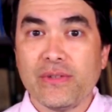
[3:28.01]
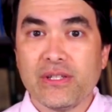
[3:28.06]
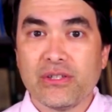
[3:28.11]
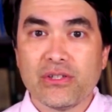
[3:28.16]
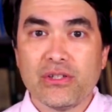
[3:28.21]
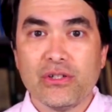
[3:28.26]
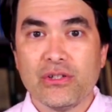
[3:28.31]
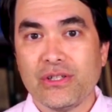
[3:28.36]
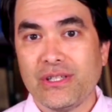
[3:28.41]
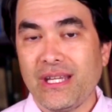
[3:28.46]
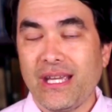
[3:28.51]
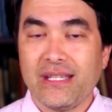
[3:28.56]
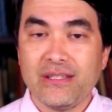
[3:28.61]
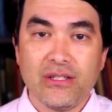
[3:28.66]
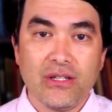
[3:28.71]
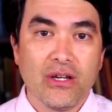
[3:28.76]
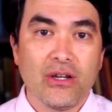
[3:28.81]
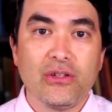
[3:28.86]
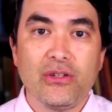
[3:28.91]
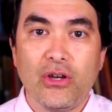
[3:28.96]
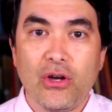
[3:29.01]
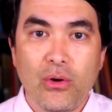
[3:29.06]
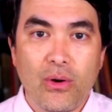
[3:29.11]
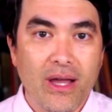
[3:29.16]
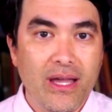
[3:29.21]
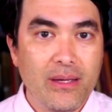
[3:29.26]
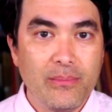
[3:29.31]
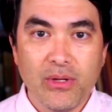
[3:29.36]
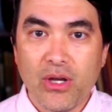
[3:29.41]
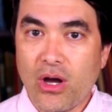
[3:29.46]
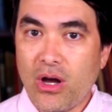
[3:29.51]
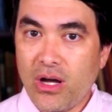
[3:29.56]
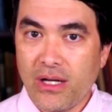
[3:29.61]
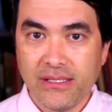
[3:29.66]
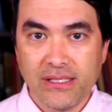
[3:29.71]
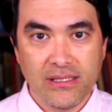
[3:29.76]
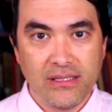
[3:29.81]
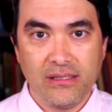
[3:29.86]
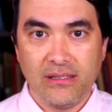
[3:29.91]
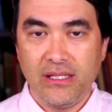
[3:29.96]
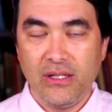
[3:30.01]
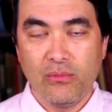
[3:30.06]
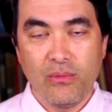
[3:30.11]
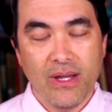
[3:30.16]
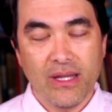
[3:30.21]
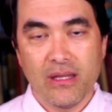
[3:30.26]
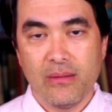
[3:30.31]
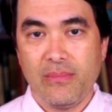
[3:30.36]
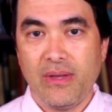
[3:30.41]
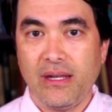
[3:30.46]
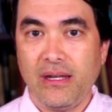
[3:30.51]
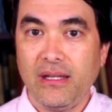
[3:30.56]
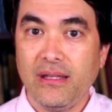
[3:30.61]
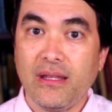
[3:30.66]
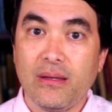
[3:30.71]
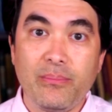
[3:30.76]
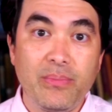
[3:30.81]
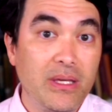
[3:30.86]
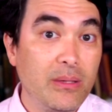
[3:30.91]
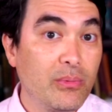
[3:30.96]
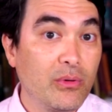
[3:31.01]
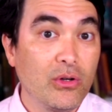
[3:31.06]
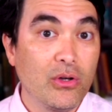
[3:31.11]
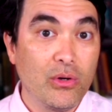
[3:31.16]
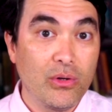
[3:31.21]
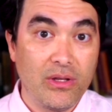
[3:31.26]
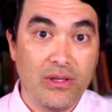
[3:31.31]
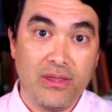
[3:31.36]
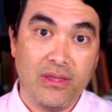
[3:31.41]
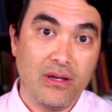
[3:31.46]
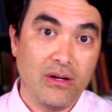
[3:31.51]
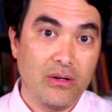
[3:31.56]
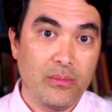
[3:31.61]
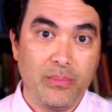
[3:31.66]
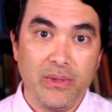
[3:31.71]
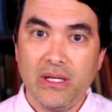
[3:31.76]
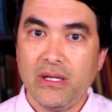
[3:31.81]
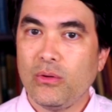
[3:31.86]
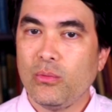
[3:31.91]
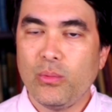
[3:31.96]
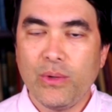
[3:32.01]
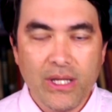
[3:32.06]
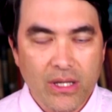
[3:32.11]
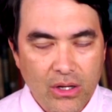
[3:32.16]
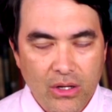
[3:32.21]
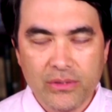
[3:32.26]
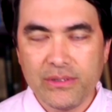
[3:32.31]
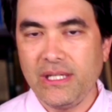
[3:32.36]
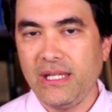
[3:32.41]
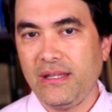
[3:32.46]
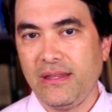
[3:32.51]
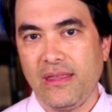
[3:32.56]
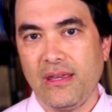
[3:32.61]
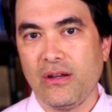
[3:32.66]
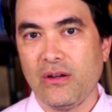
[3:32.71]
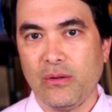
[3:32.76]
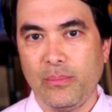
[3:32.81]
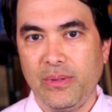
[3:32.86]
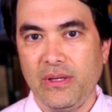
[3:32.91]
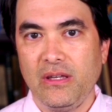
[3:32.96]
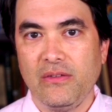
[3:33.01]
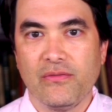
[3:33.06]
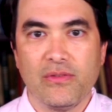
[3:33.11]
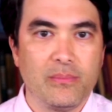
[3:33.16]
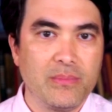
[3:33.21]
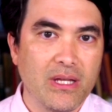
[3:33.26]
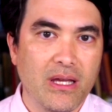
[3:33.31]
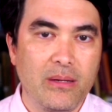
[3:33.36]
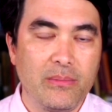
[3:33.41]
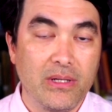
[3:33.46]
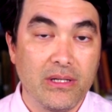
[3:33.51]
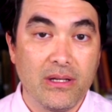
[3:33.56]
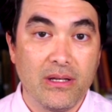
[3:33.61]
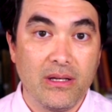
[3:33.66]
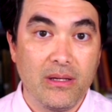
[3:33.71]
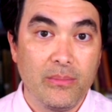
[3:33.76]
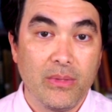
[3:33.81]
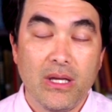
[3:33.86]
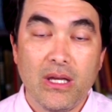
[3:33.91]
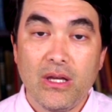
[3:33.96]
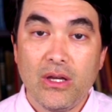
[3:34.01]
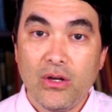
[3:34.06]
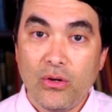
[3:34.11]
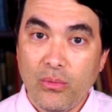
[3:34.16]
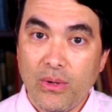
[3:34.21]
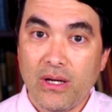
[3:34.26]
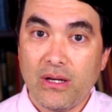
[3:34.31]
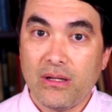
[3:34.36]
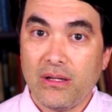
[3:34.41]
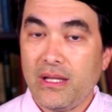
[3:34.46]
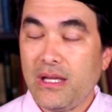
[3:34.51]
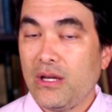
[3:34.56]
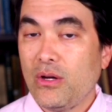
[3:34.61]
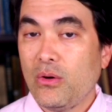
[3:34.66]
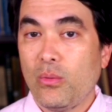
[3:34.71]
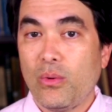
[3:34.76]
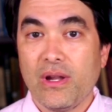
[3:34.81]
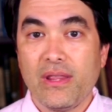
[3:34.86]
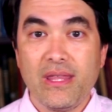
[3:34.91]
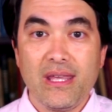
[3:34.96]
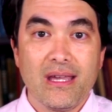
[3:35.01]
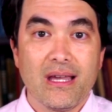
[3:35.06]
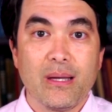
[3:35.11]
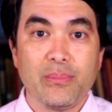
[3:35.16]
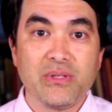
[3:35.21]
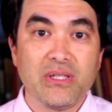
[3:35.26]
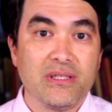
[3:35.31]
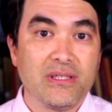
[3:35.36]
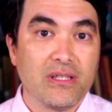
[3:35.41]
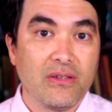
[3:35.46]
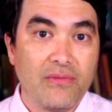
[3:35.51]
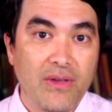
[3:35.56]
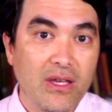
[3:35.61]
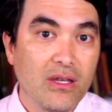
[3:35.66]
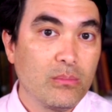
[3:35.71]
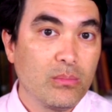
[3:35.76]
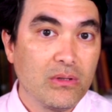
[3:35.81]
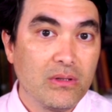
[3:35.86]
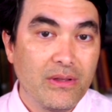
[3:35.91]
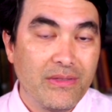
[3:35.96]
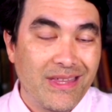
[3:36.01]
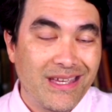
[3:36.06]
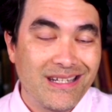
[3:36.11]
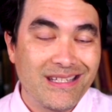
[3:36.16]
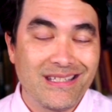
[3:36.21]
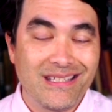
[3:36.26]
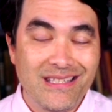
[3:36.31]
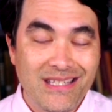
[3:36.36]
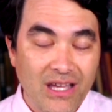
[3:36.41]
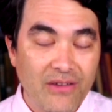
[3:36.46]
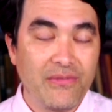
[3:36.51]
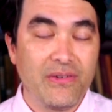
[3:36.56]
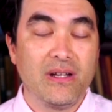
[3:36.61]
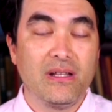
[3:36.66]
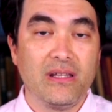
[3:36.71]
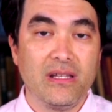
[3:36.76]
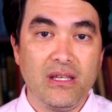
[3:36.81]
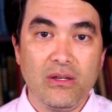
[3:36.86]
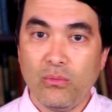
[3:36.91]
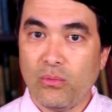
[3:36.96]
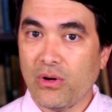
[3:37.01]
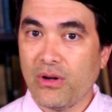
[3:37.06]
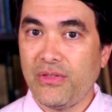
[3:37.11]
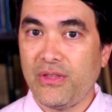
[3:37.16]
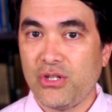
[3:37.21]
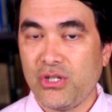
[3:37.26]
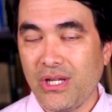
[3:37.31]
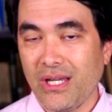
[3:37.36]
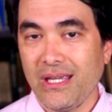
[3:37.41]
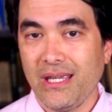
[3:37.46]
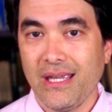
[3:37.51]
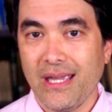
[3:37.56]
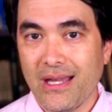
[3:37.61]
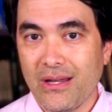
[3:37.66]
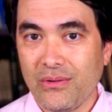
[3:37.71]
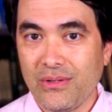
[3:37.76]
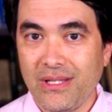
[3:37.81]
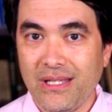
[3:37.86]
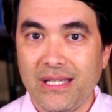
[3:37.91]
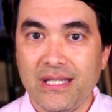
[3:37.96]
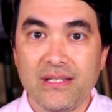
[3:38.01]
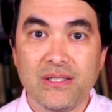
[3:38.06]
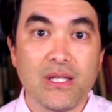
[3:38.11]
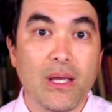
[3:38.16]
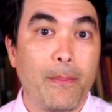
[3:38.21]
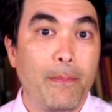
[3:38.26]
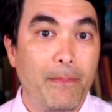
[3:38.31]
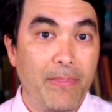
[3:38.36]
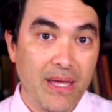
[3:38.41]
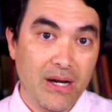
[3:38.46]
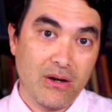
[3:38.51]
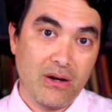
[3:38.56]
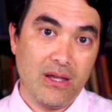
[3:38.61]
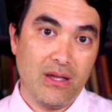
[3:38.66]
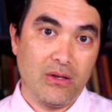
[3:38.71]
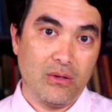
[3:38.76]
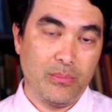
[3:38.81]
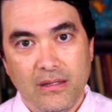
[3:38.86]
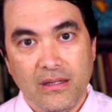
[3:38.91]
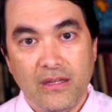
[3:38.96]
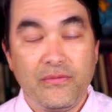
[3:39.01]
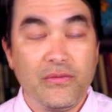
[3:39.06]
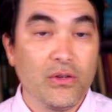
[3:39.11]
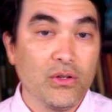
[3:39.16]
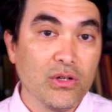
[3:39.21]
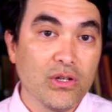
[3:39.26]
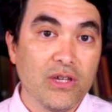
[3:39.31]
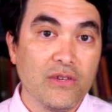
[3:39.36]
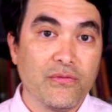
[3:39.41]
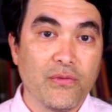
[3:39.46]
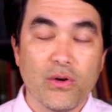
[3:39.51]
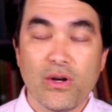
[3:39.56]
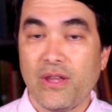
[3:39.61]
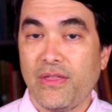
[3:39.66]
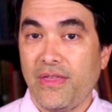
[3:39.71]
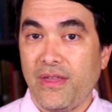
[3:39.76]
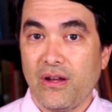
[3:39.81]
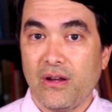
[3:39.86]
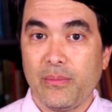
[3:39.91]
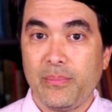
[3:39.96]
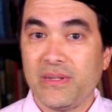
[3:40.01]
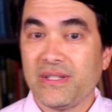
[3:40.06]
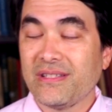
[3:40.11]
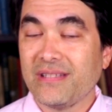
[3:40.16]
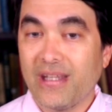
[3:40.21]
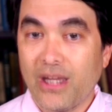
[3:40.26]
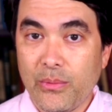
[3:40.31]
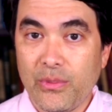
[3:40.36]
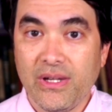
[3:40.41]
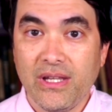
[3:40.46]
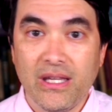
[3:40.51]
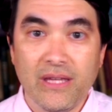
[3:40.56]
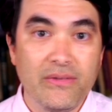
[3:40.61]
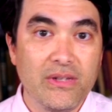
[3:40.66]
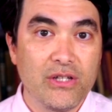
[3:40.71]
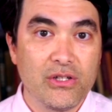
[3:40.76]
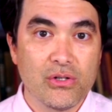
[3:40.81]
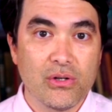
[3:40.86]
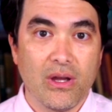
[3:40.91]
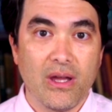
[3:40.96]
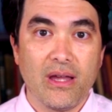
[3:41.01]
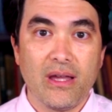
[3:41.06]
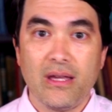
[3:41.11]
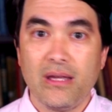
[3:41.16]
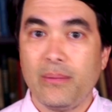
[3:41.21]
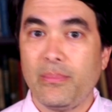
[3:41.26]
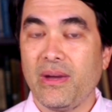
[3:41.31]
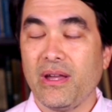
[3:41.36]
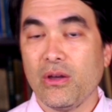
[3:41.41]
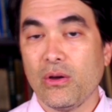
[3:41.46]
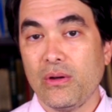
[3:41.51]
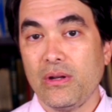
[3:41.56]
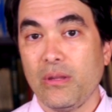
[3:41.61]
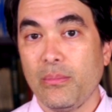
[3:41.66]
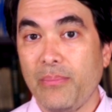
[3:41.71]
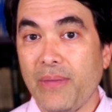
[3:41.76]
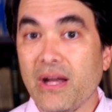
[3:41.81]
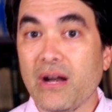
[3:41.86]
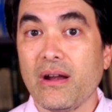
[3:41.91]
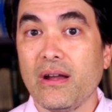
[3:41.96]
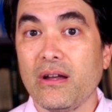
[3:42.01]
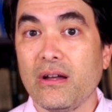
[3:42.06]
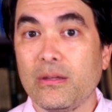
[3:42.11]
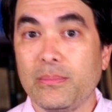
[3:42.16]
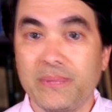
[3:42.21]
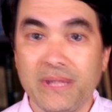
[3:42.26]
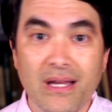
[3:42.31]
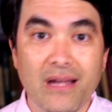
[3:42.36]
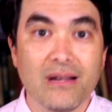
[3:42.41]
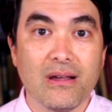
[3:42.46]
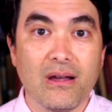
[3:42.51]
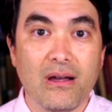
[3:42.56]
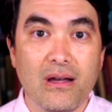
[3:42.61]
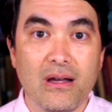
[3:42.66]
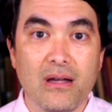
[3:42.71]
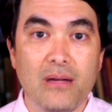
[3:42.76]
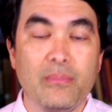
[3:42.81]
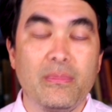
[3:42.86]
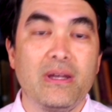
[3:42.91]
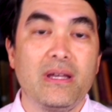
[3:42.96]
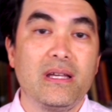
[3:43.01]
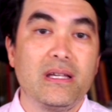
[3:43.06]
listeners, as y'all know, I am constantly recommending that people go to therapy. We all need therapy from time to time. Well, one of the options available that is definitely worth checking out is BetterHelp. If you're looking for a therapist, I would give it a try by going to BetterHelp betterhelp.com